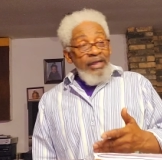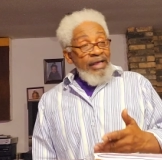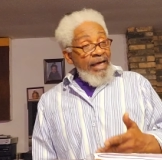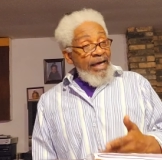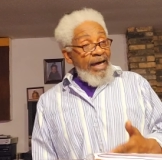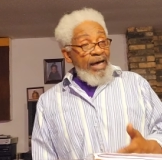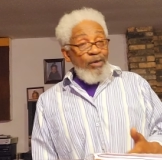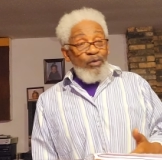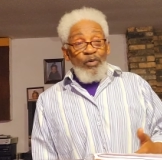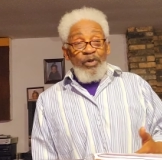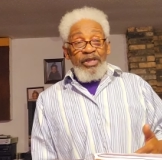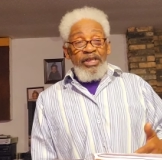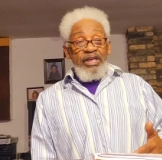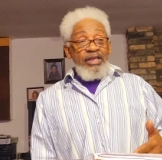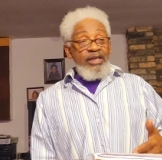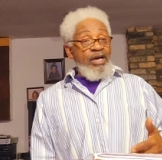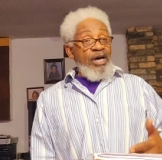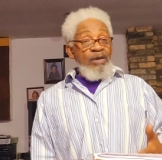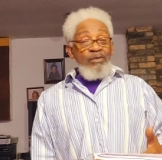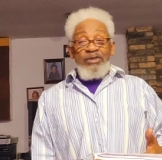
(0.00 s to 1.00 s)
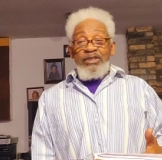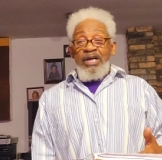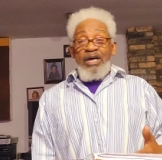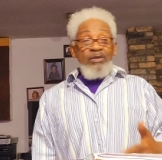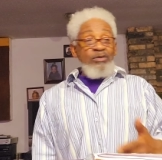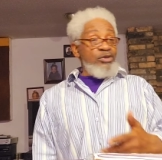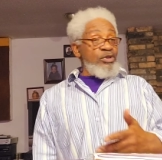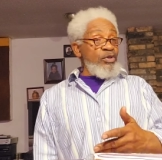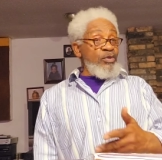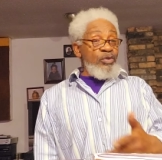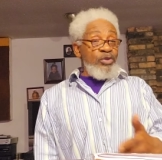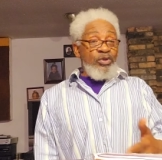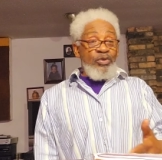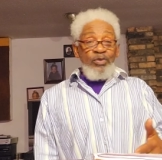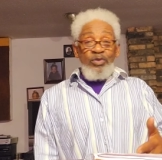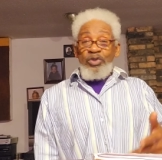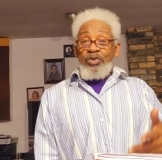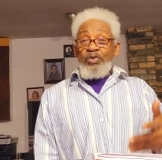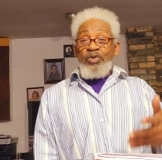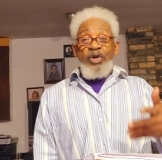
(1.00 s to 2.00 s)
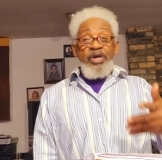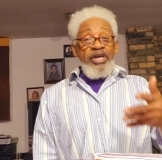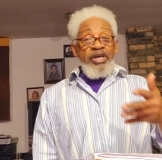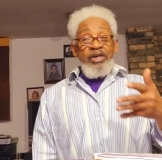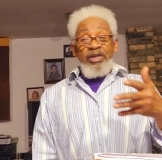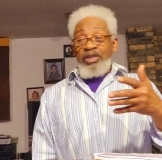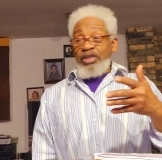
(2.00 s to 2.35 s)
and when it comes out to you, you hear